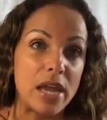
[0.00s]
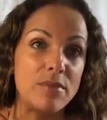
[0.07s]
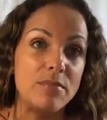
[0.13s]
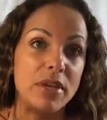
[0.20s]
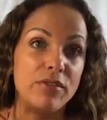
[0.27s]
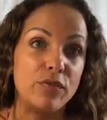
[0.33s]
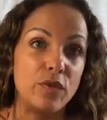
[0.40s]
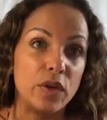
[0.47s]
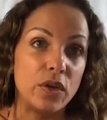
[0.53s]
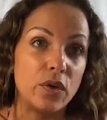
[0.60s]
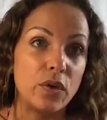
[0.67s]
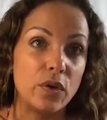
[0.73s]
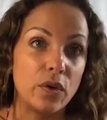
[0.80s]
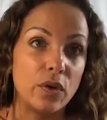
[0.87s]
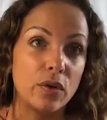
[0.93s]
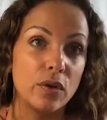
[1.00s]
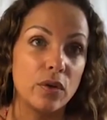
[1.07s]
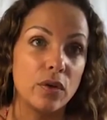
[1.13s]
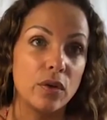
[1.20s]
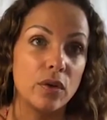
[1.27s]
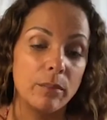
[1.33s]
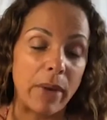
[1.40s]
made me feel
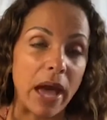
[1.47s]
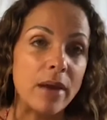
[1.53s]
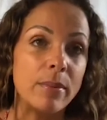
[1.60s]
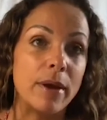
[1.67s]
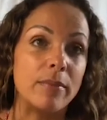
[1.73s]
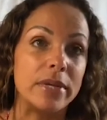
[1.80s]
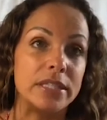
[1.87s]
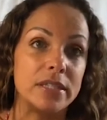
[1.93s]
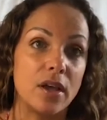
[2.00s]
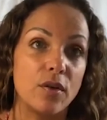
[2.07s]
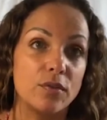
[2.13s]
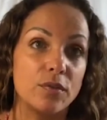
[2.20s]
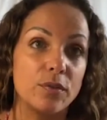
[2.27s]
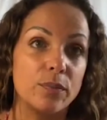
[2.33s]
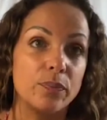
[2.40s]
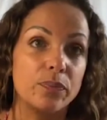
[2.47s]
bad about myself,